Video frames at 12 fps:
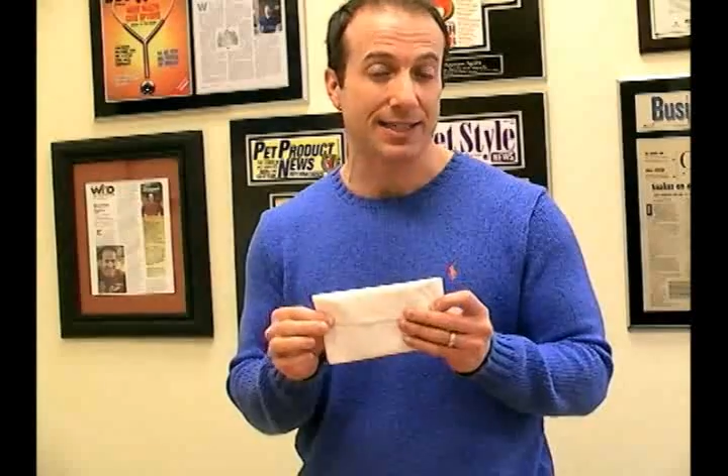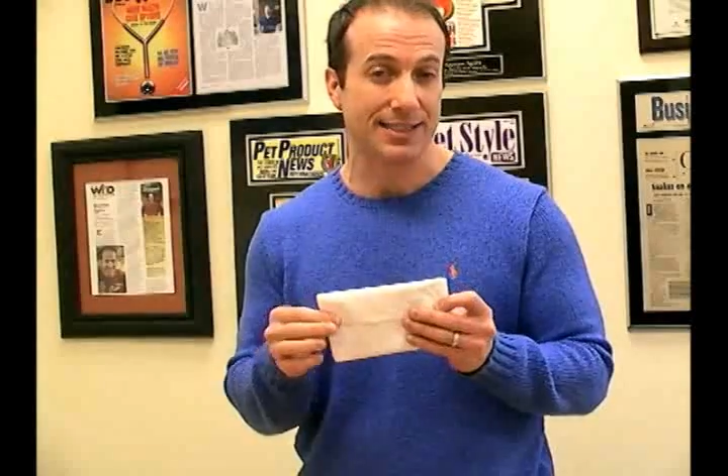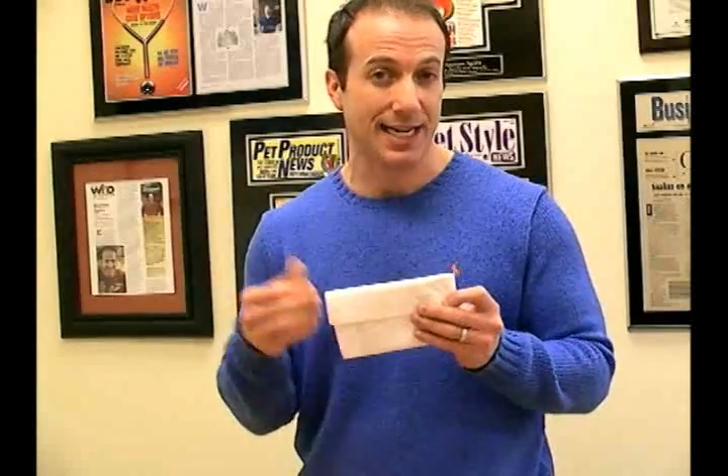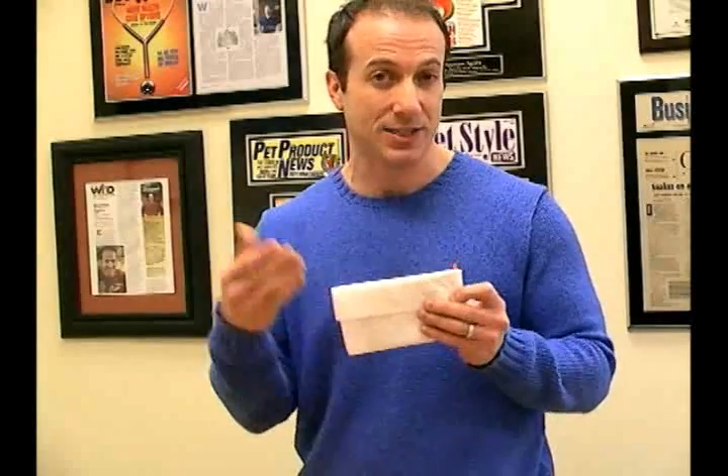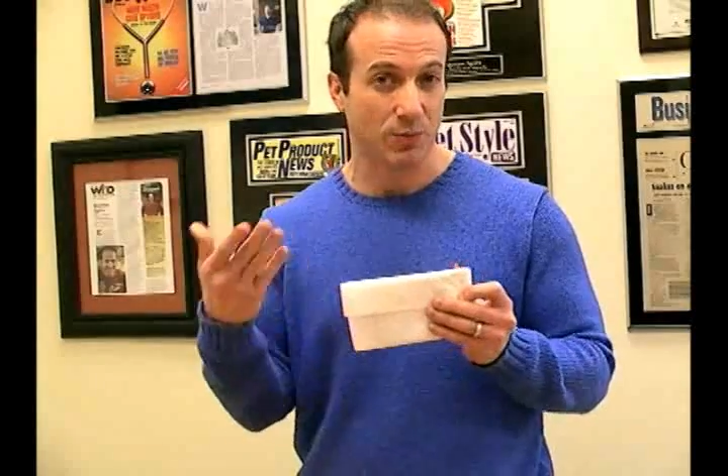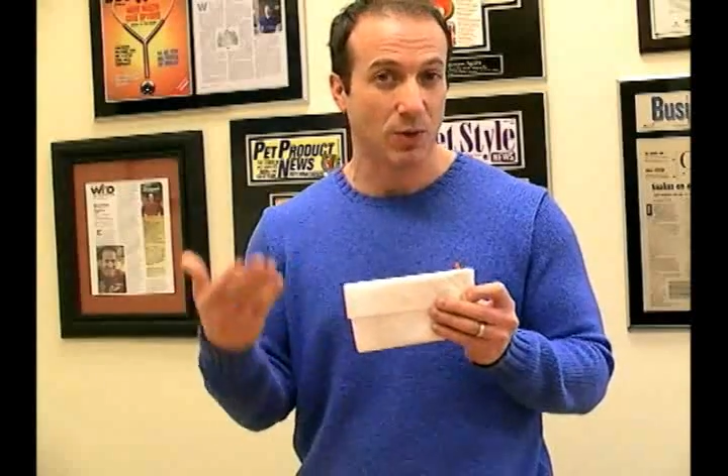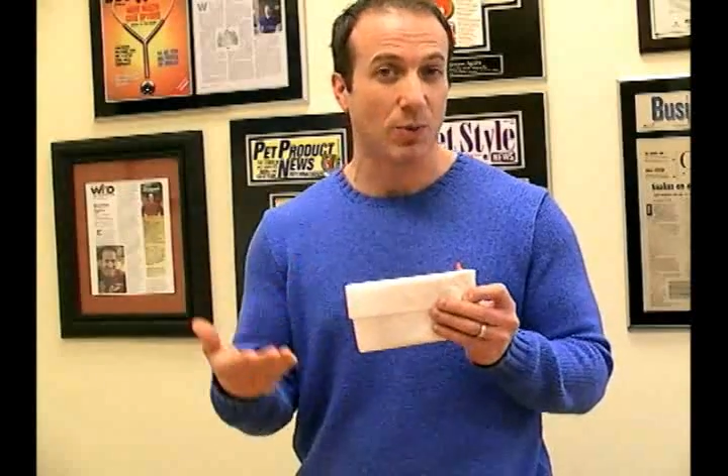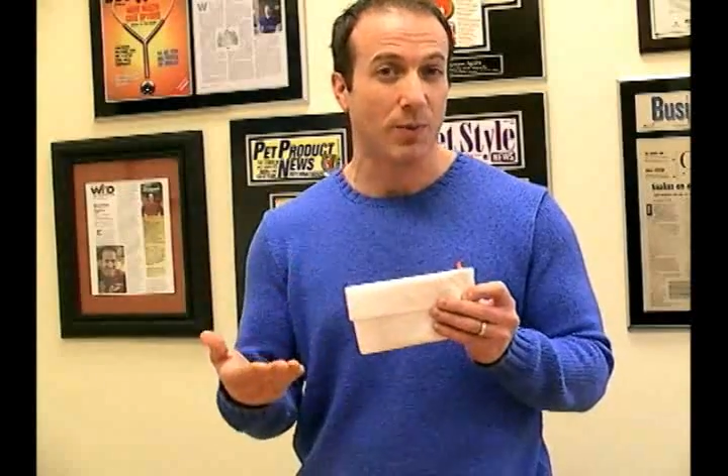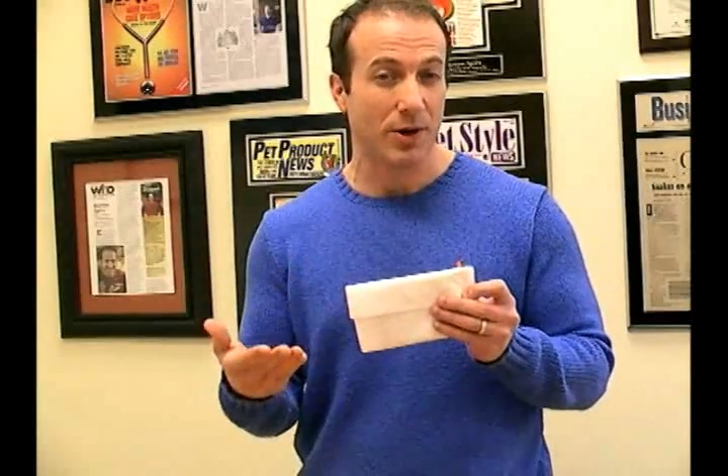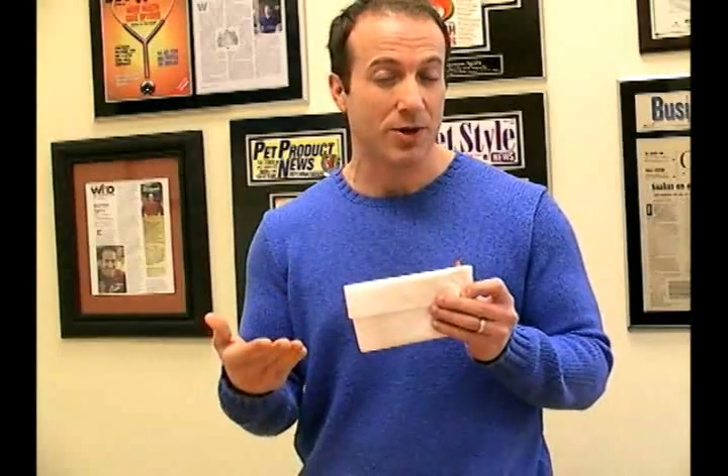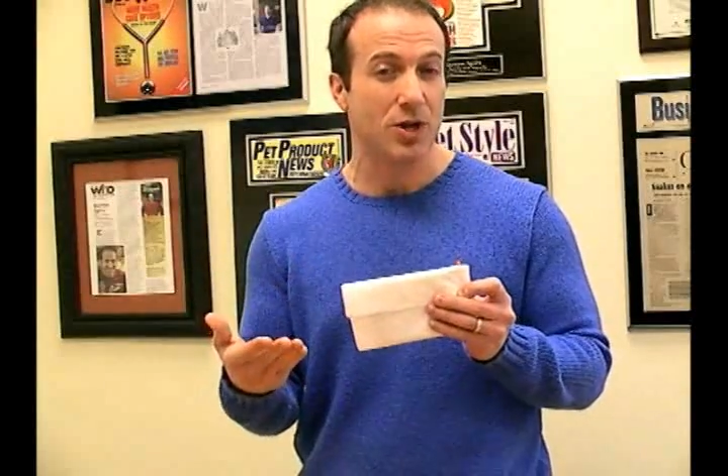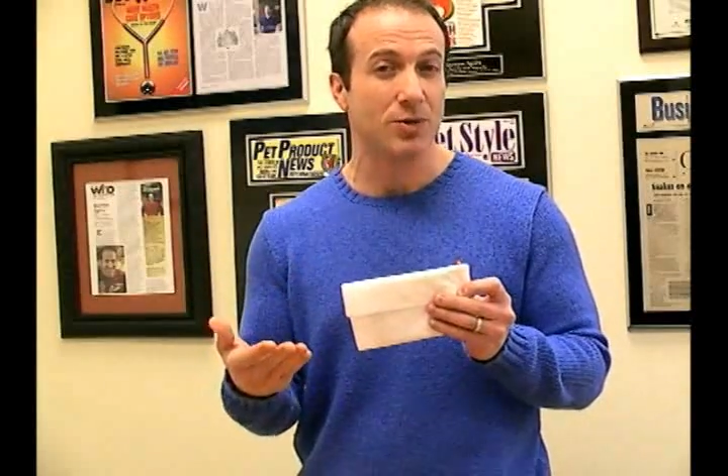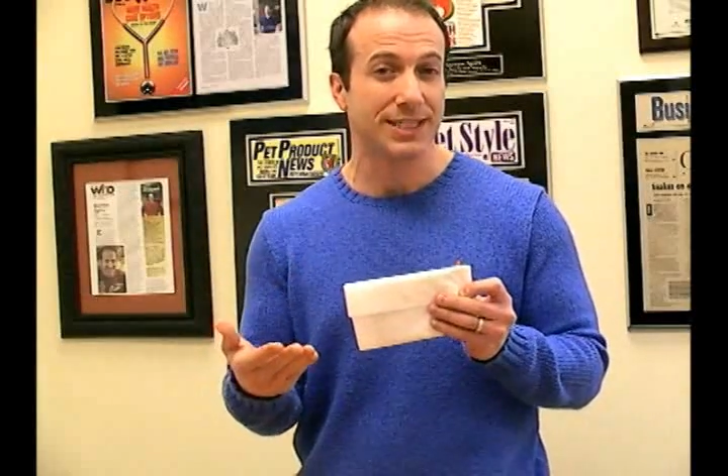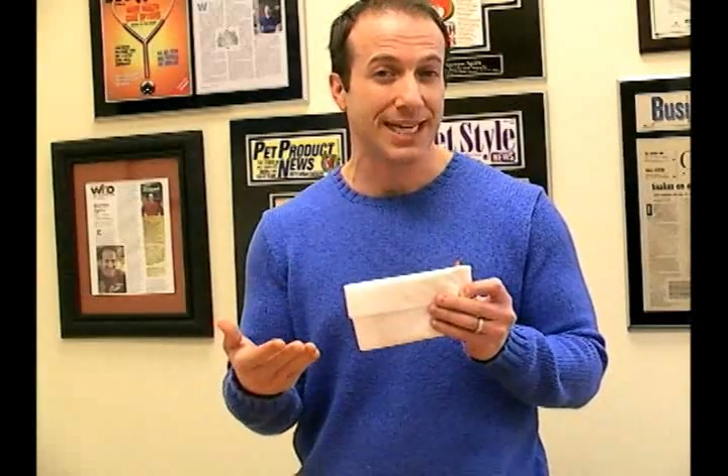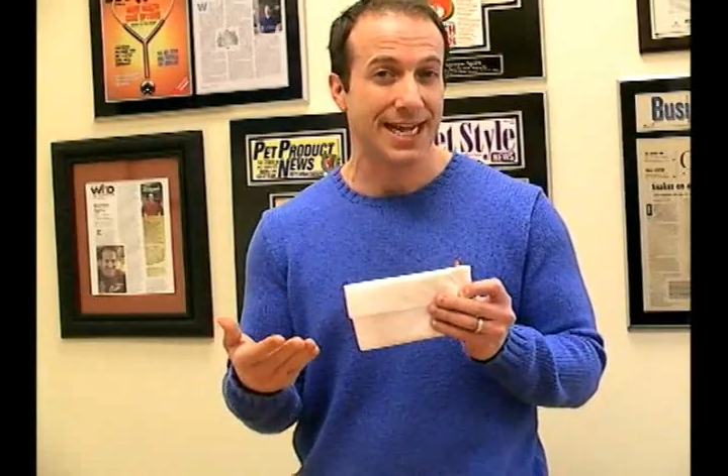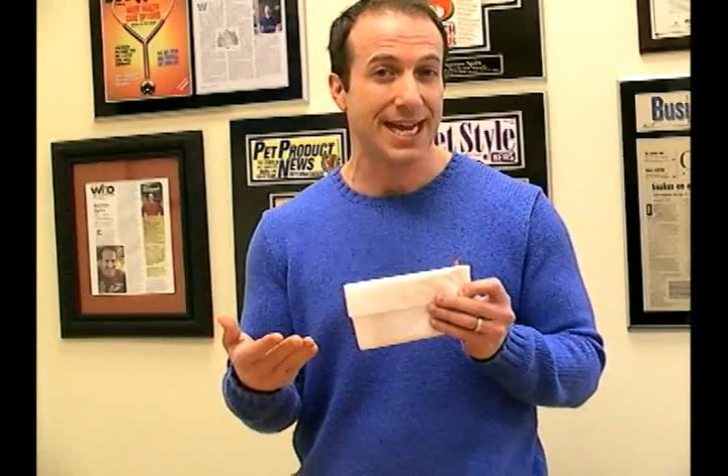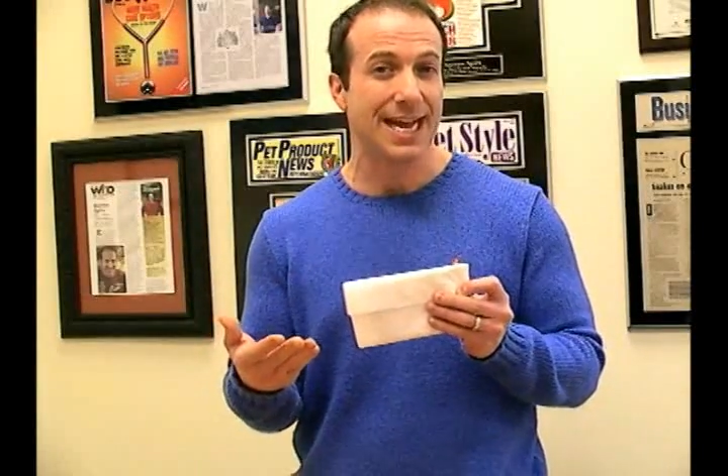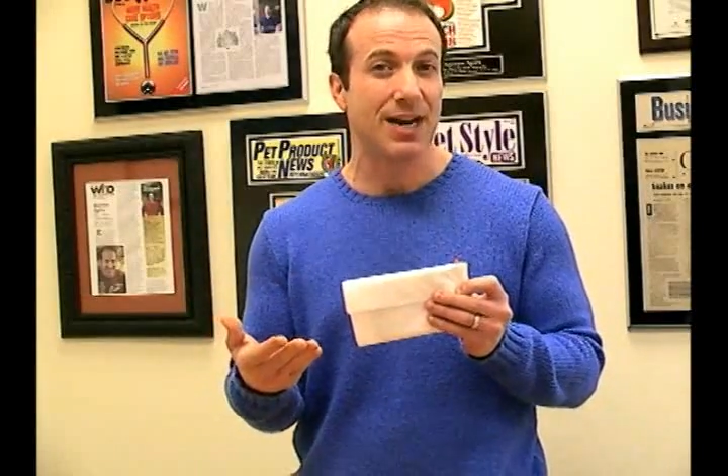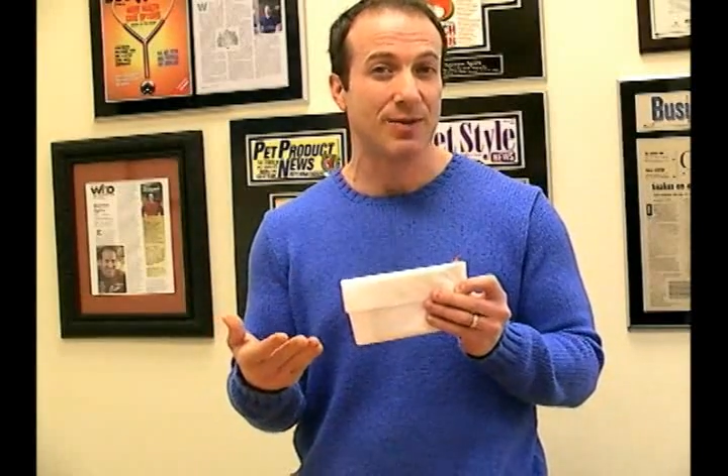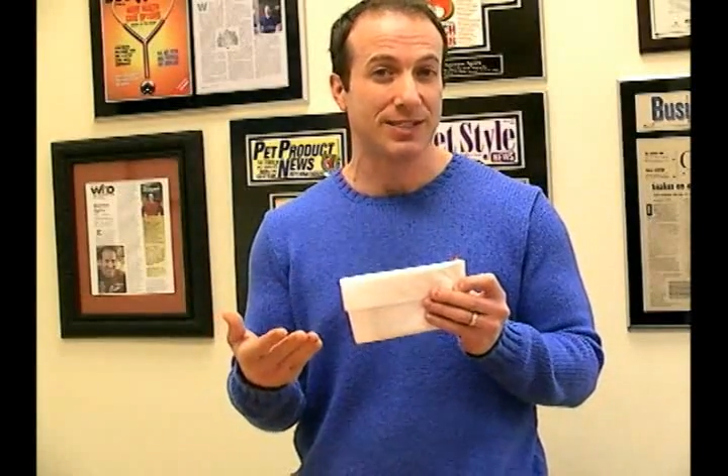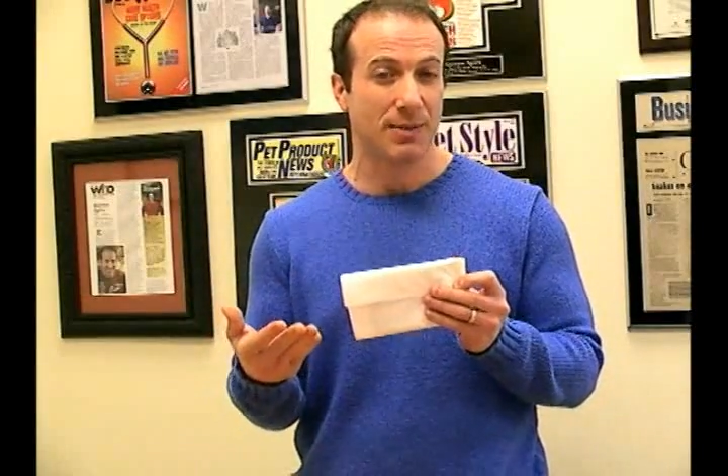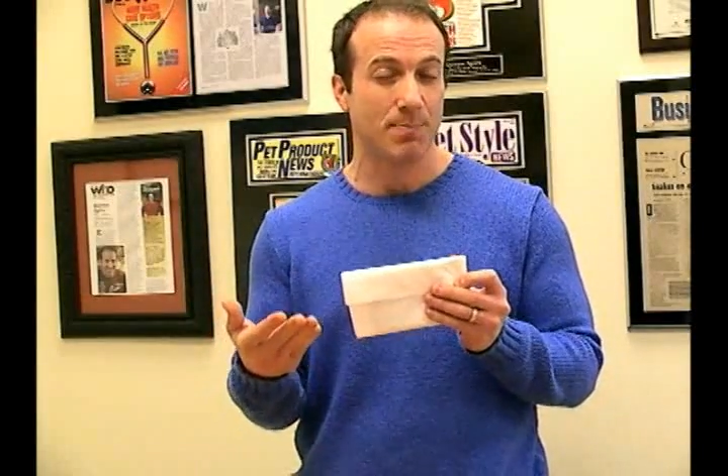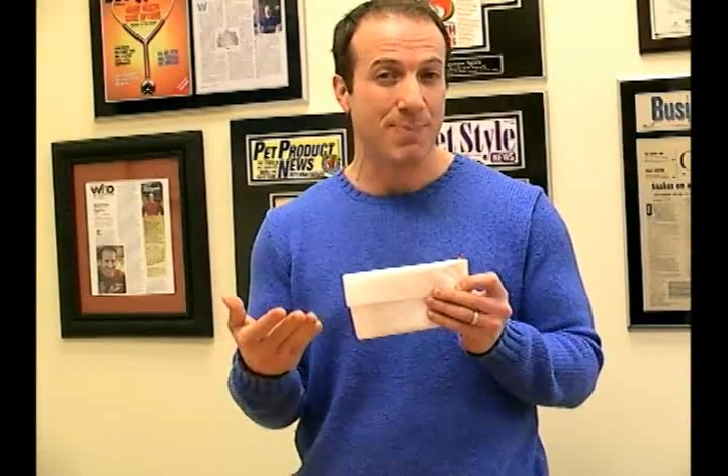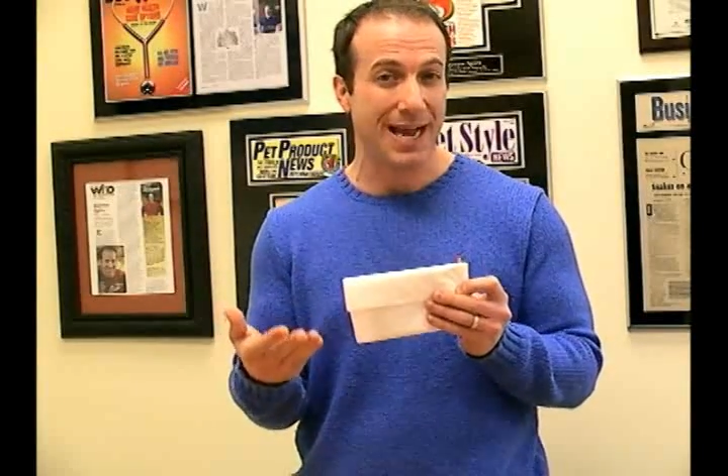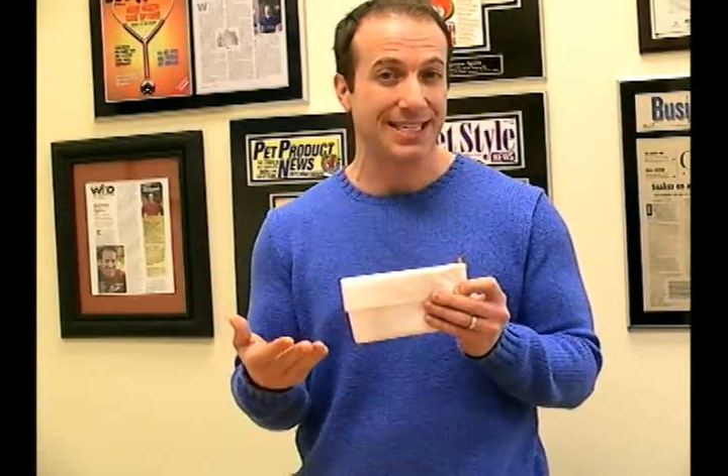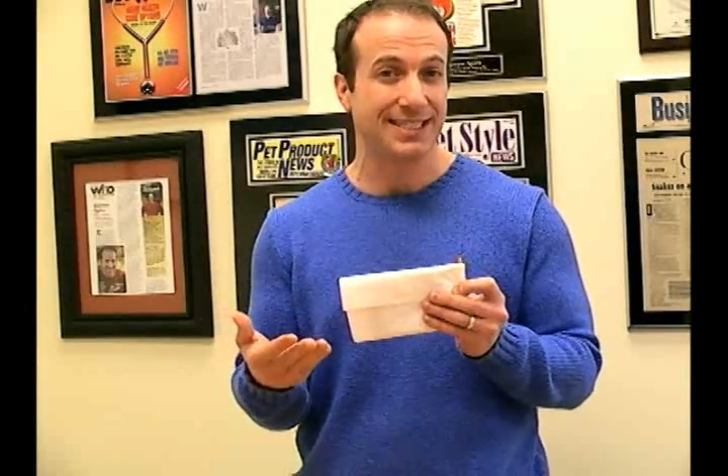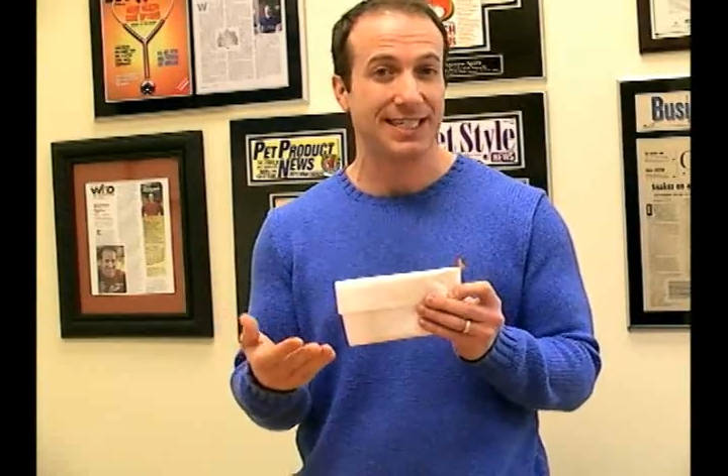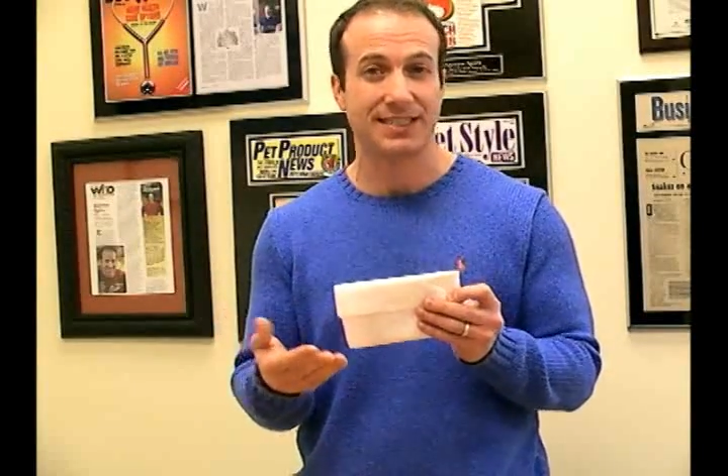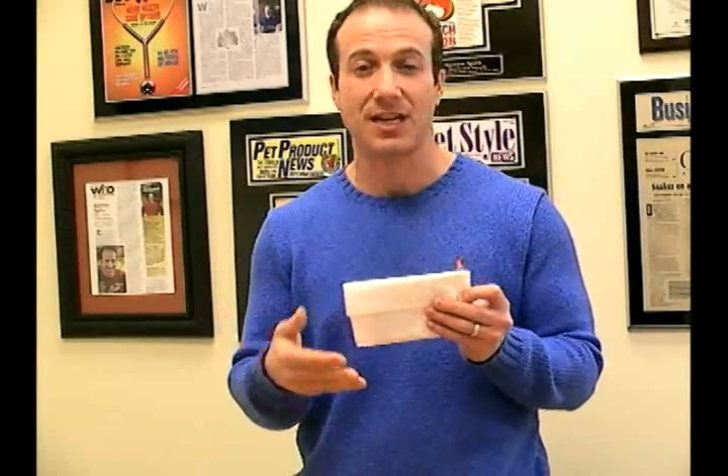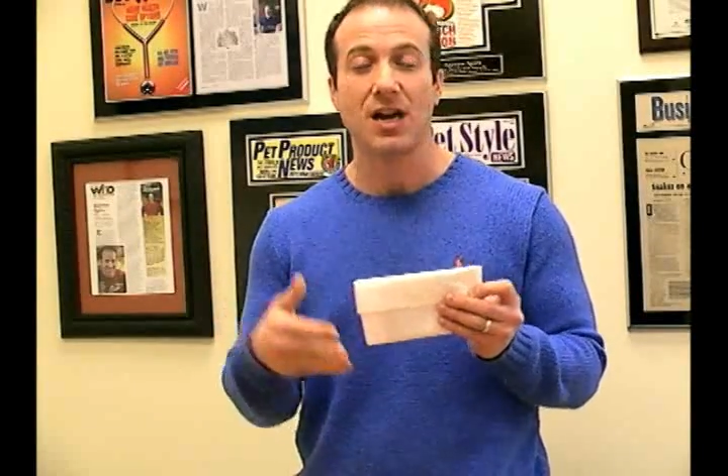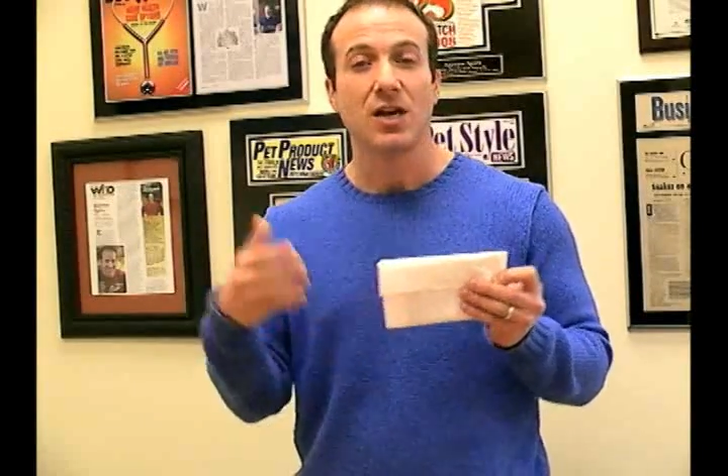That's what we're using here as a basis.